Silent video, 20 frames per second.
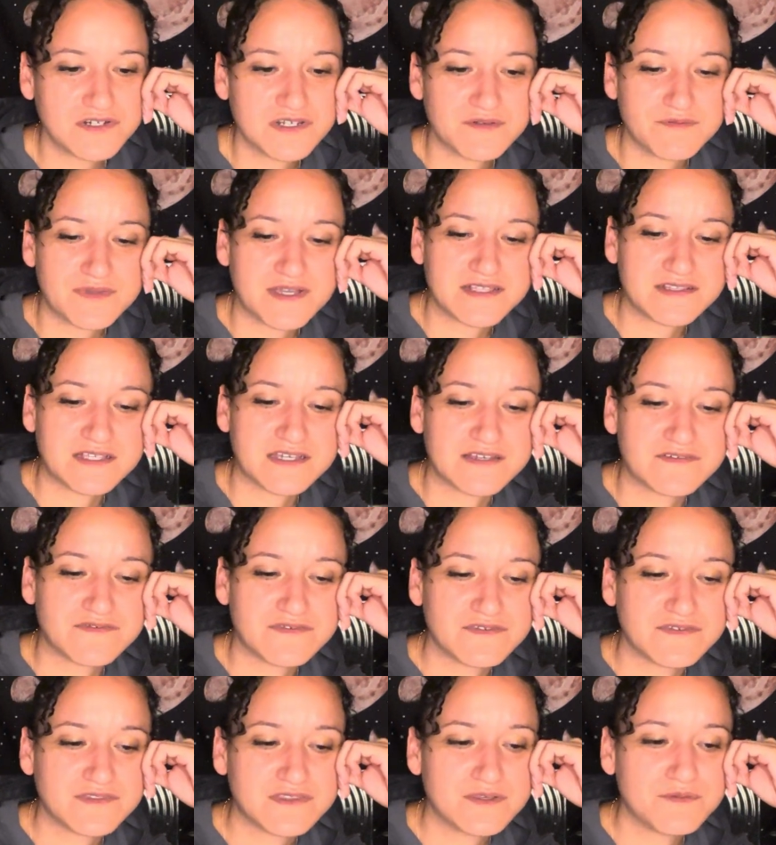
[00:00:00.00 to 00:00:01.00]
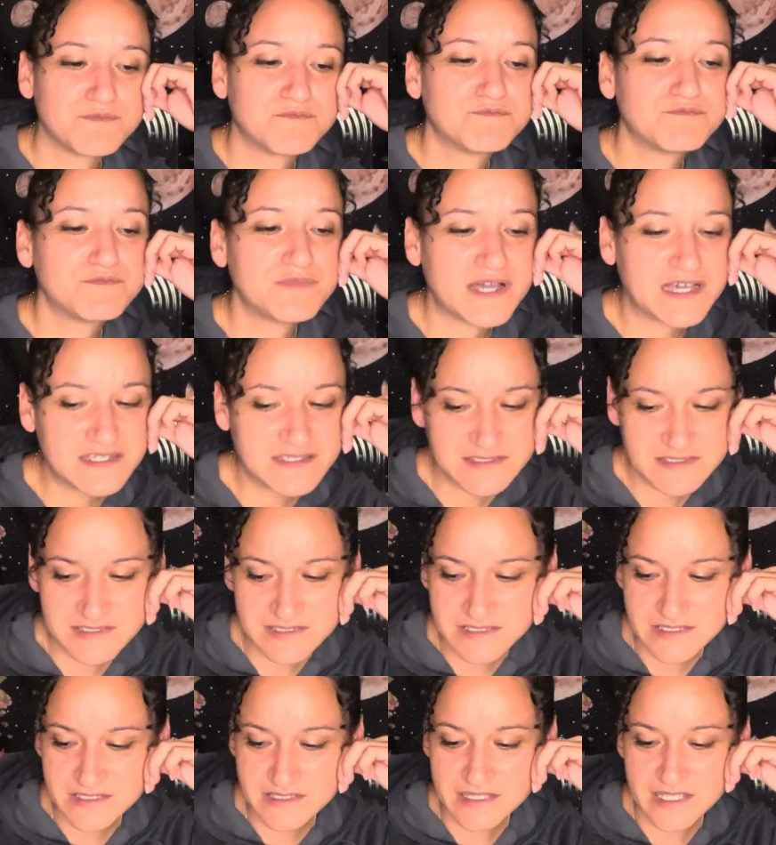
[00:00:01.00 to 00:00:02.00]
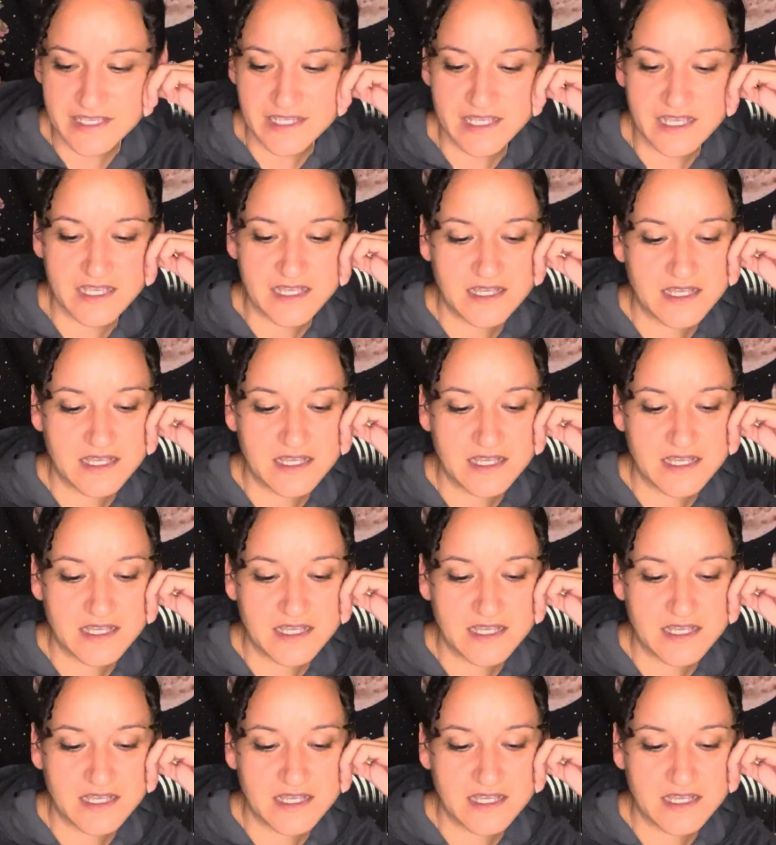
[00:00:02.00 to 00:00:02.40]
in my life. The best, like...